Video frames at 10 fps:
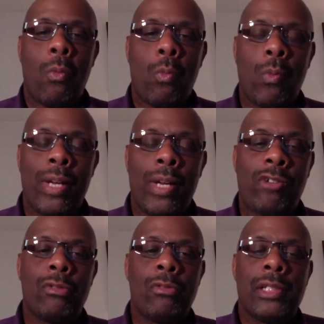we
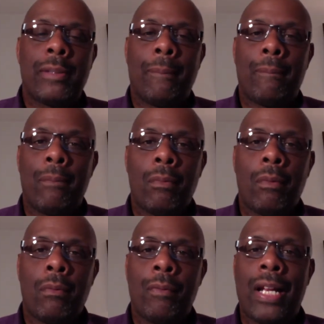cruise
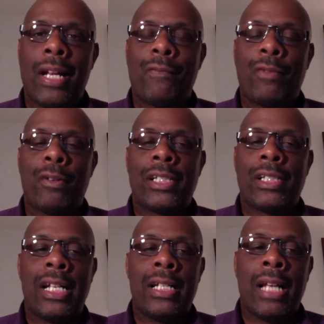for that first
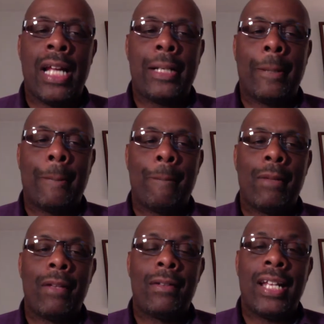night.
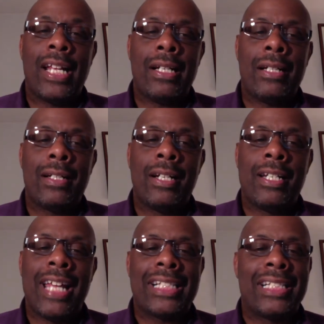Then the
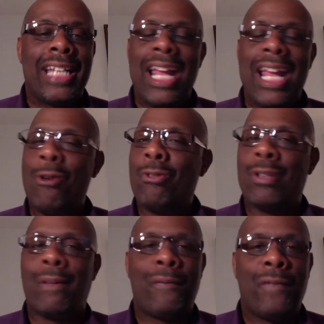next day, oh,
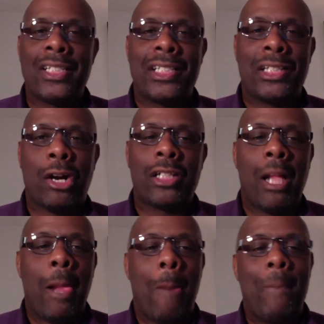the fun starts,
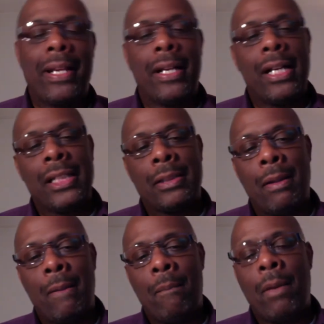because
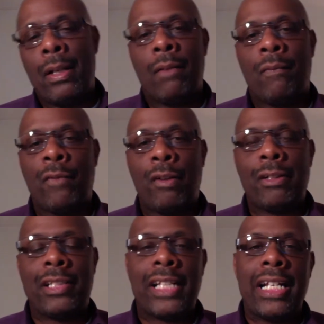
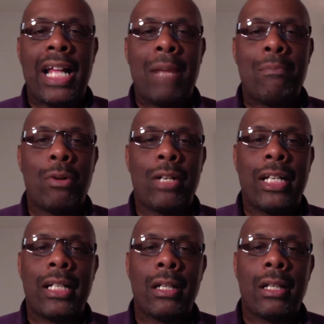first thing that morning,